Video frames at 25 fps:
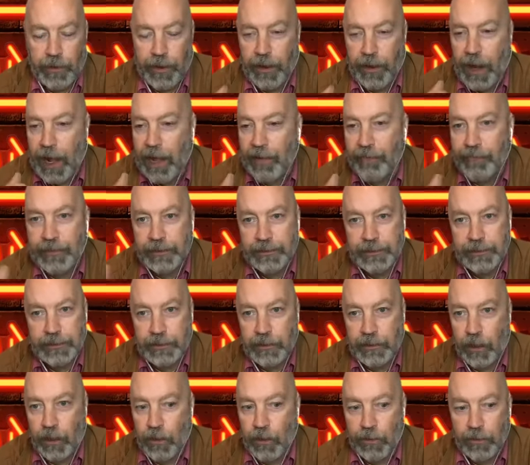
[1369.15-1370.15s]
And
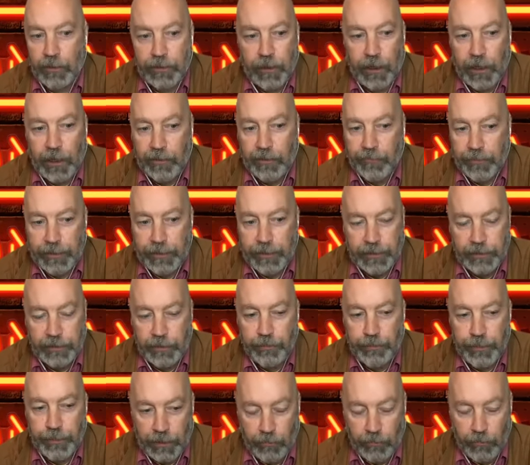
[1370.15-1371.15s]
obviously, archiving is a
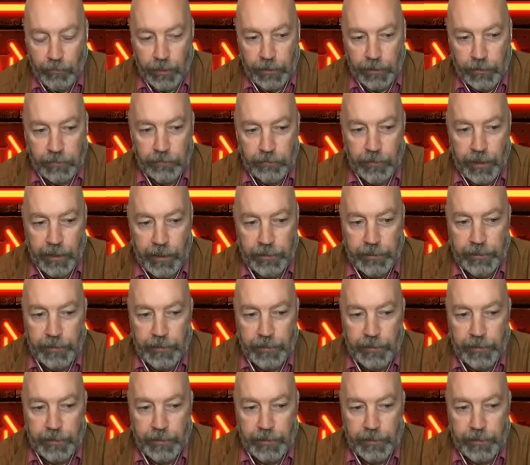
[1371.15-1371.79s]
big one, right?